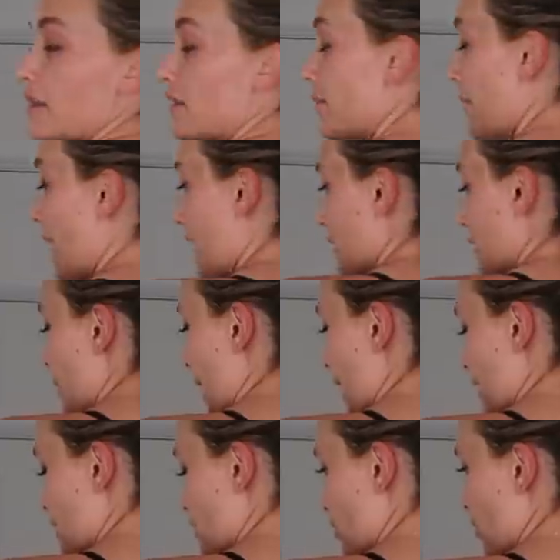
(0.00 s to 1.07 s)
then the back of the
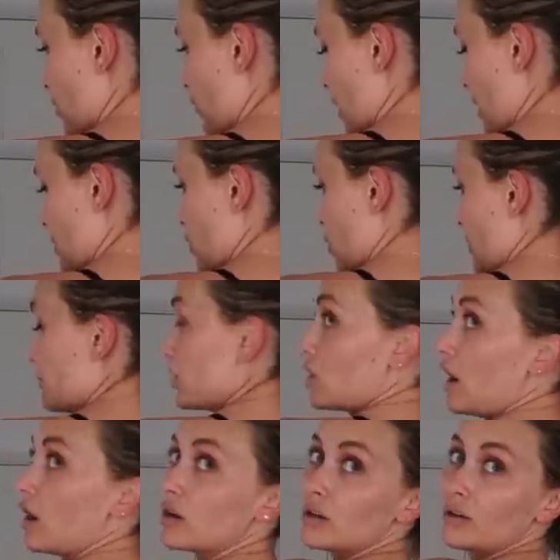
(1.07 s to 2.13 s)
band, it's got written
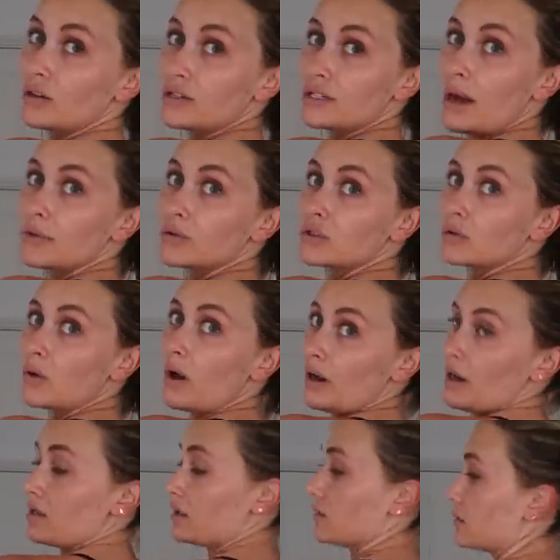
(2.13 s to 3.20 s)
Gymshark across that, which is quite a
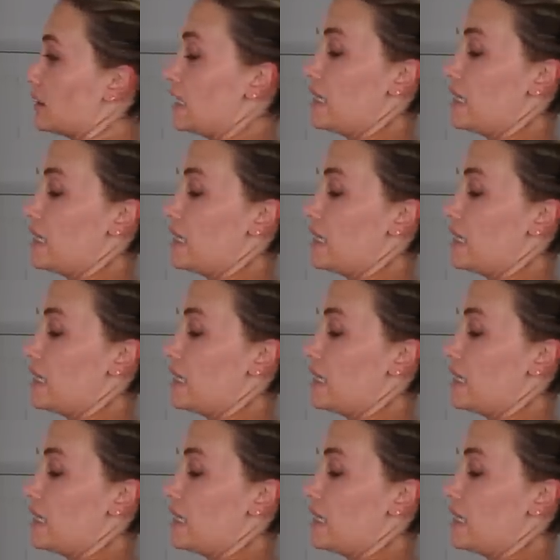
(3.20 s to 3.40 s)
nice little